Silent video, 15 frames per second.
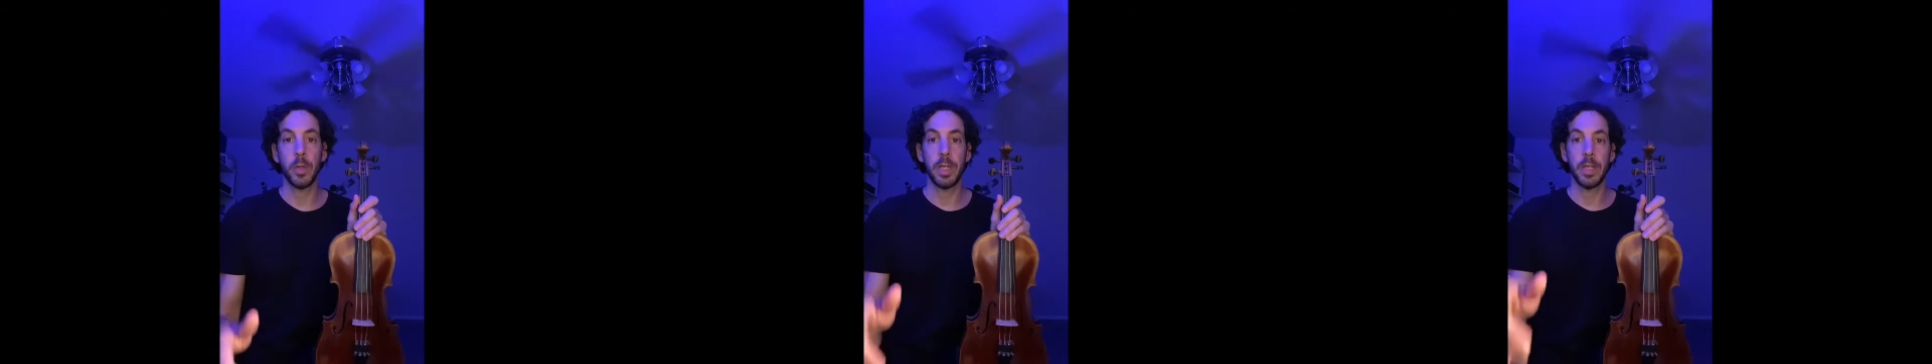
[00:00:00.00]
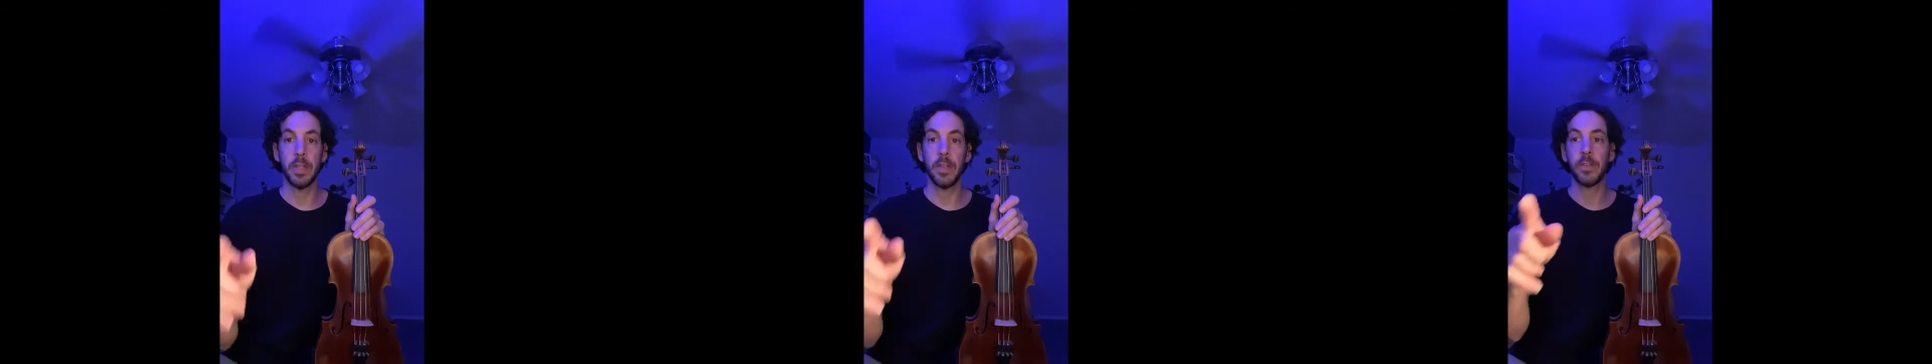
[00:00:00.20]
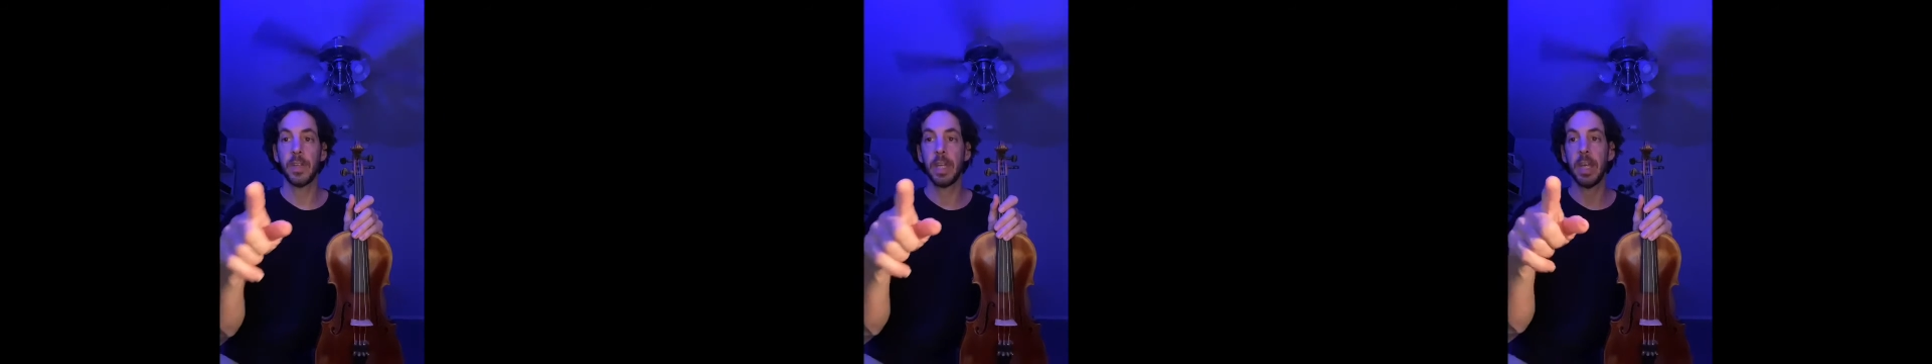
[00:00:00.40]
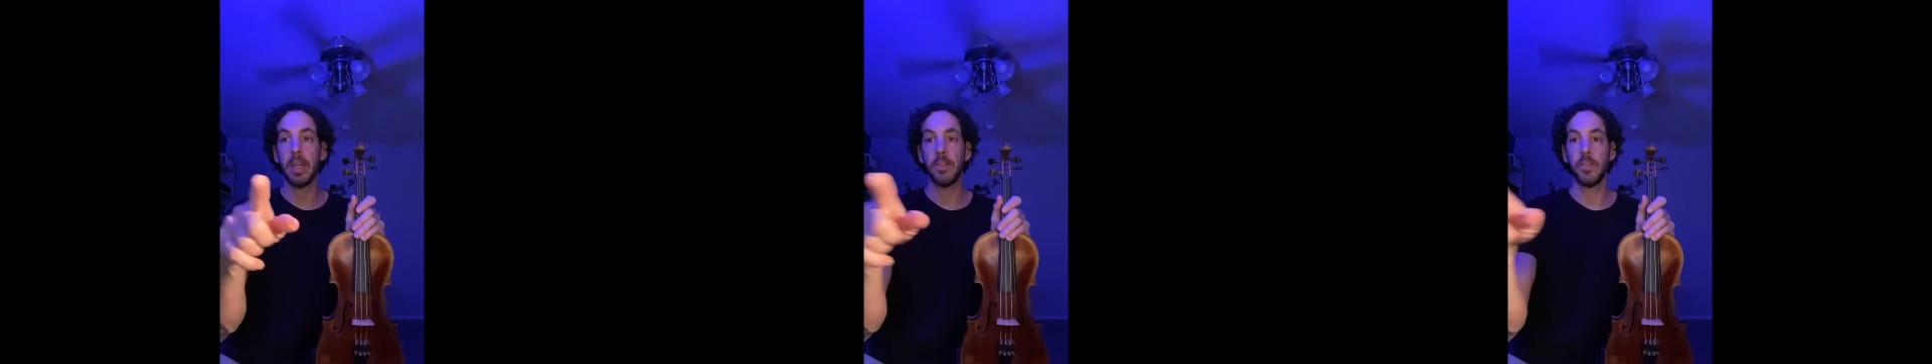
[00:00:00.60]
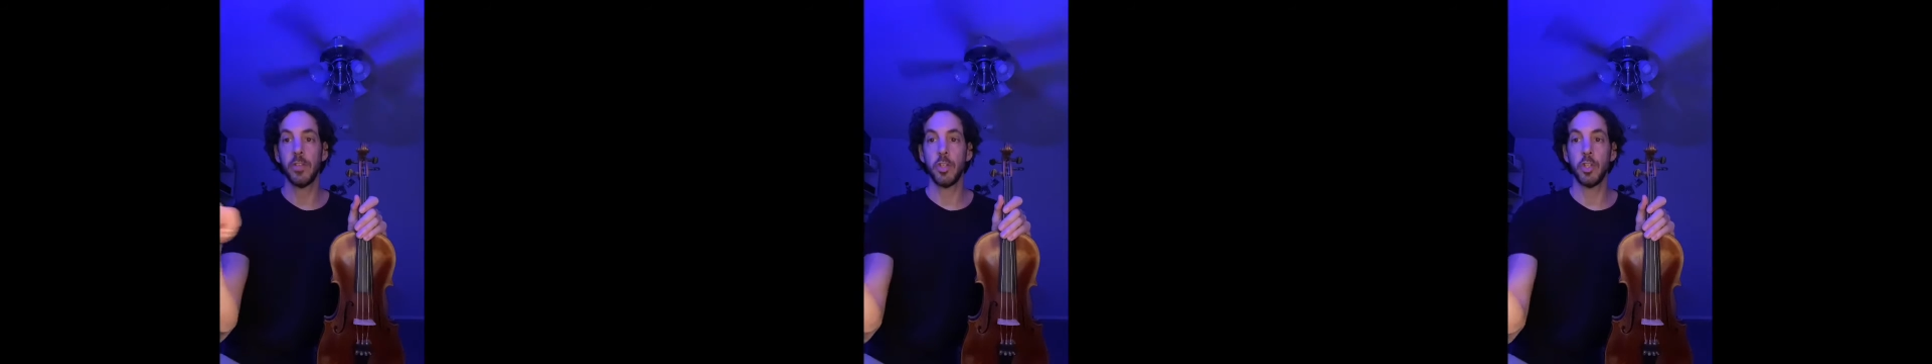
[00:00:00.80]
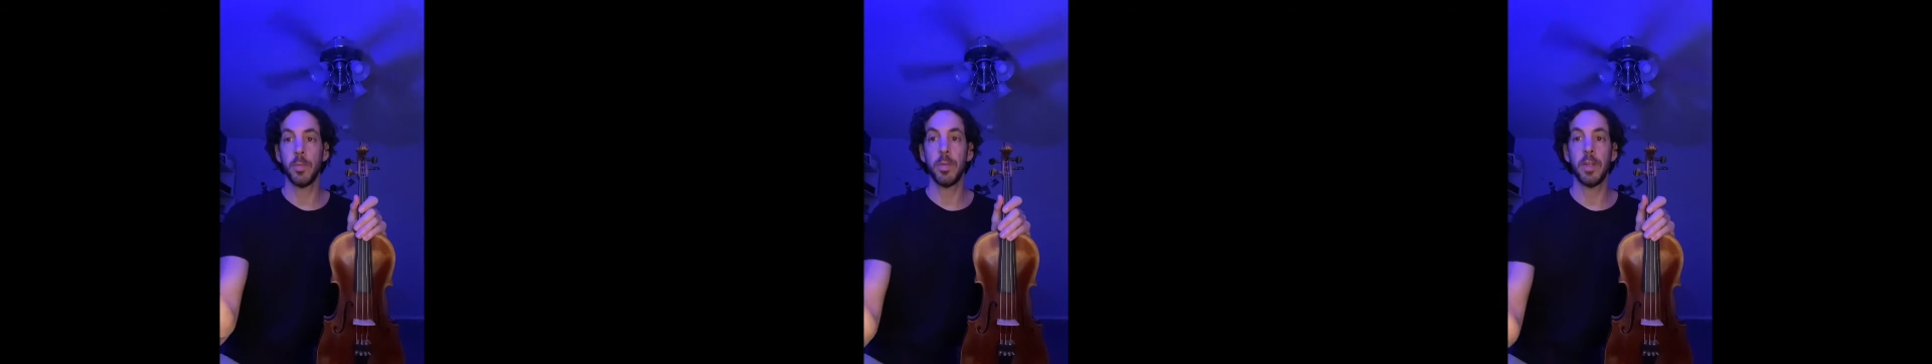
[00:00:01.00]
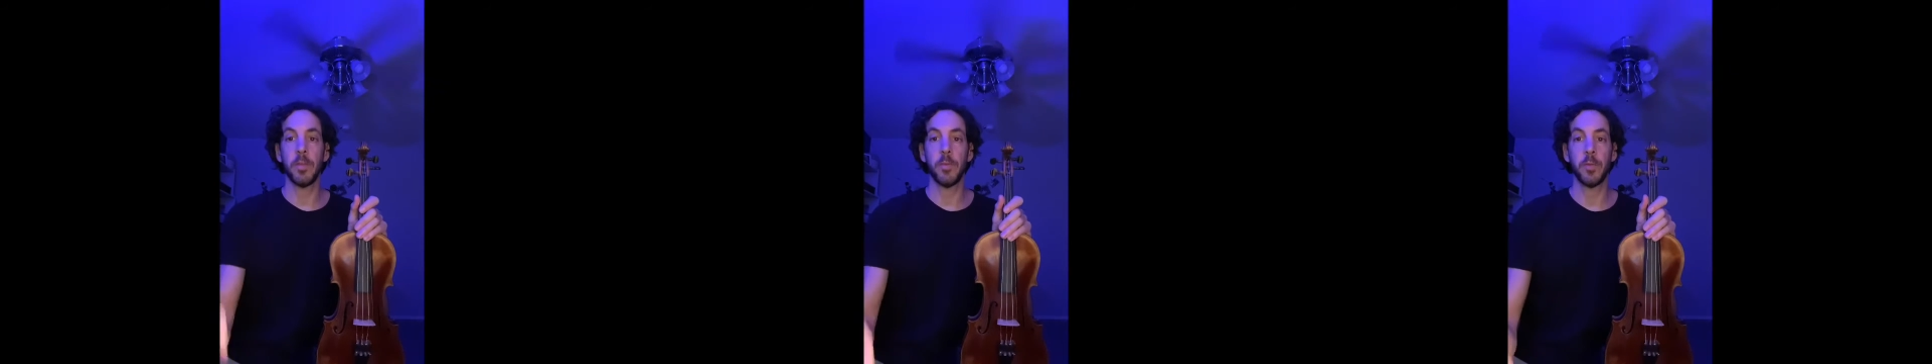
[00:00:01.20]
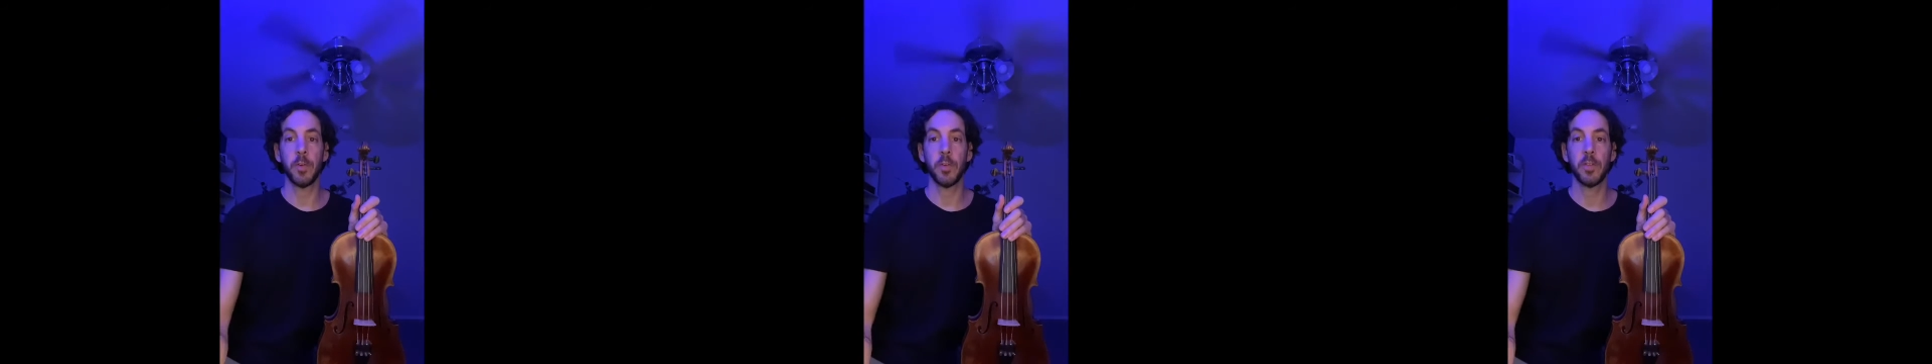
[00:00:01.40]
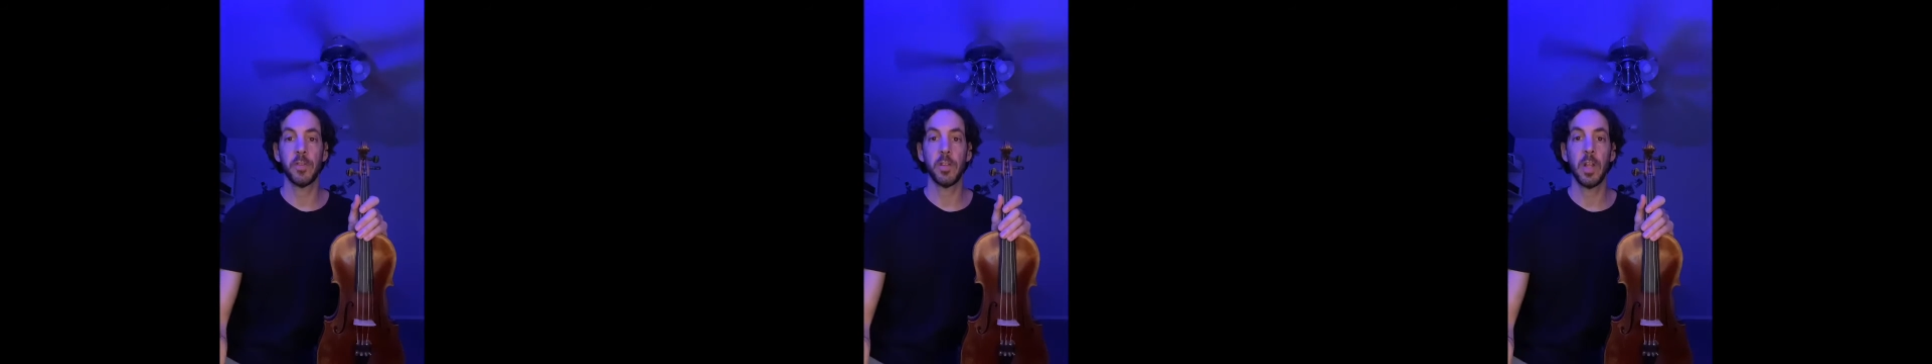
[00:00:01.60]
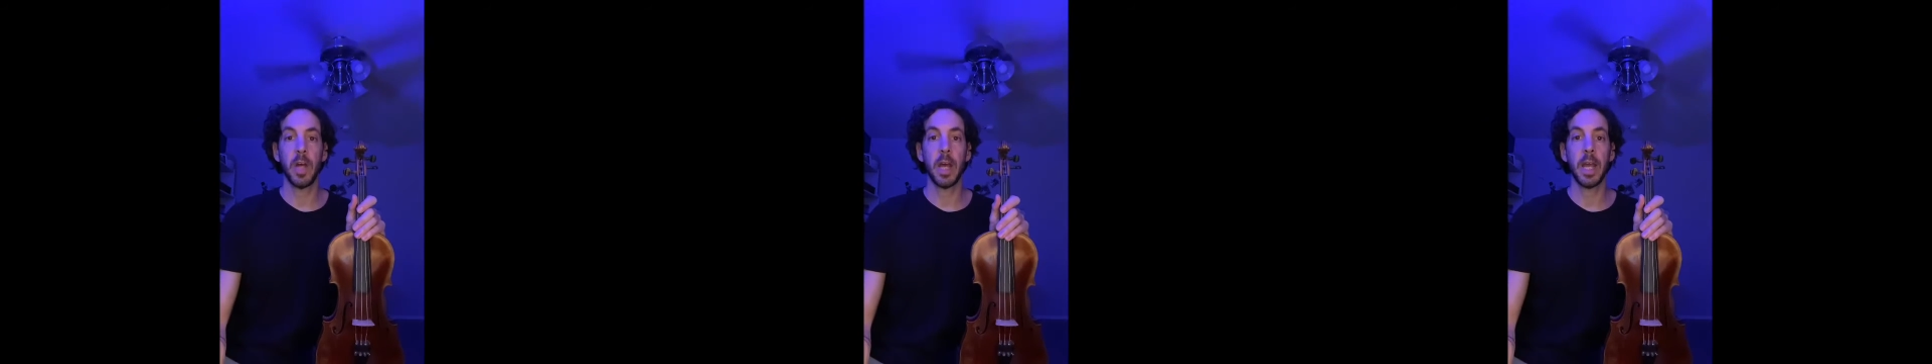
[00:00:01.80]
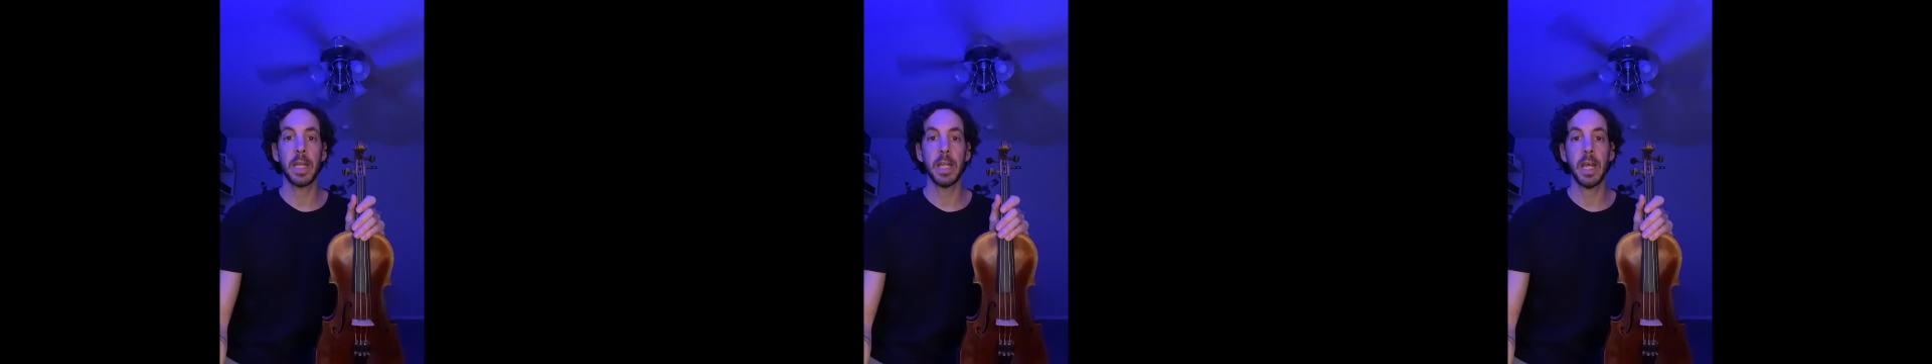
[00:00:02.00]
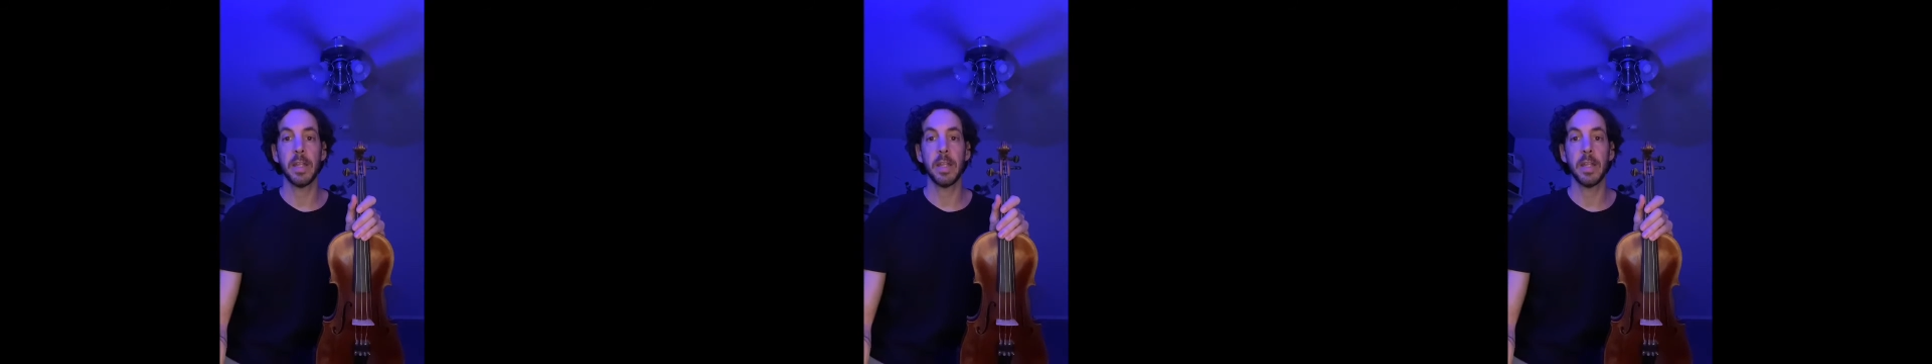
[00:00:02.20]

In this case, it should be the first line